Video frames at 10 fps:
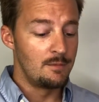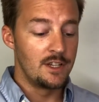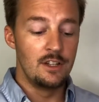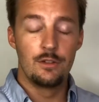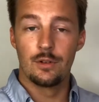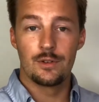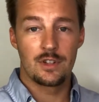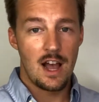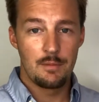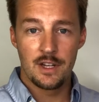He throws
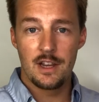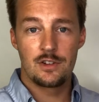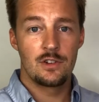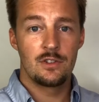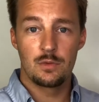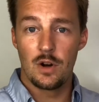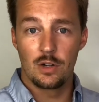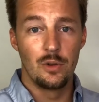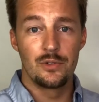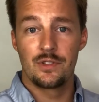combinations while
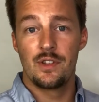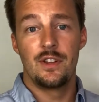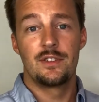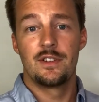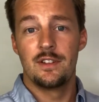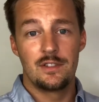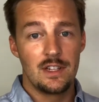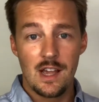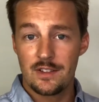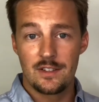closing the distance.
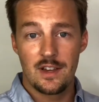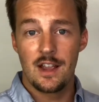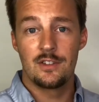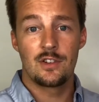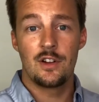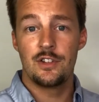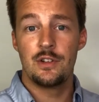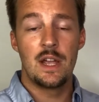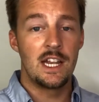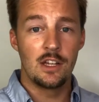He gets his hands on
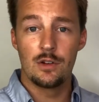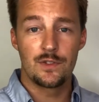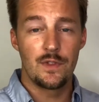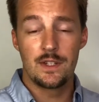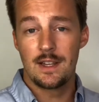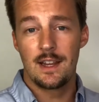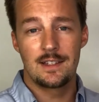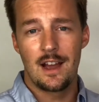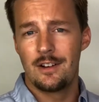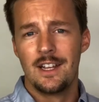you and he goes for the
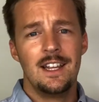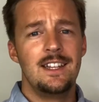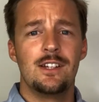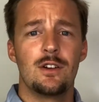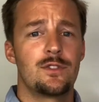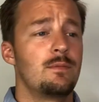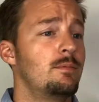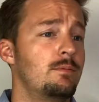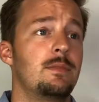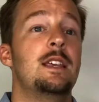takedown. He
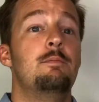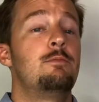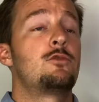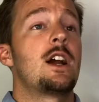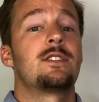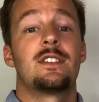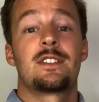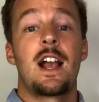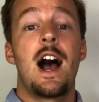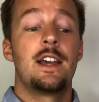tries to
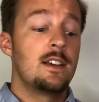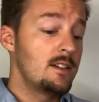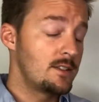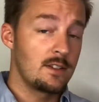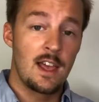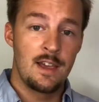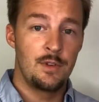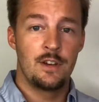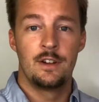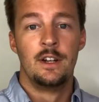sky you, slam
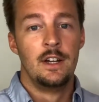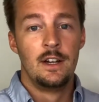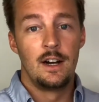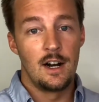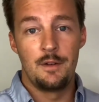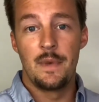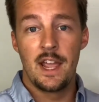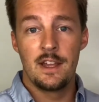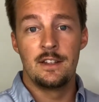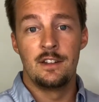you,
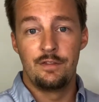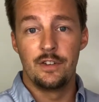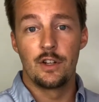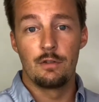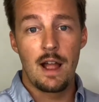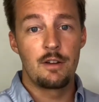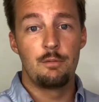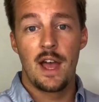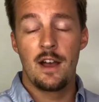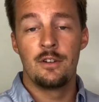and inflict ground
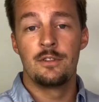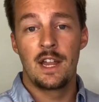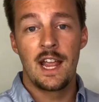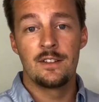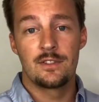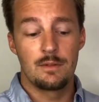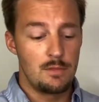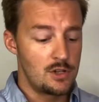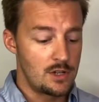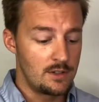and pound and
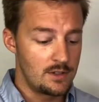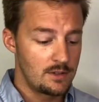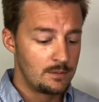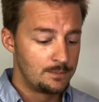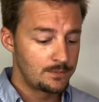submissions.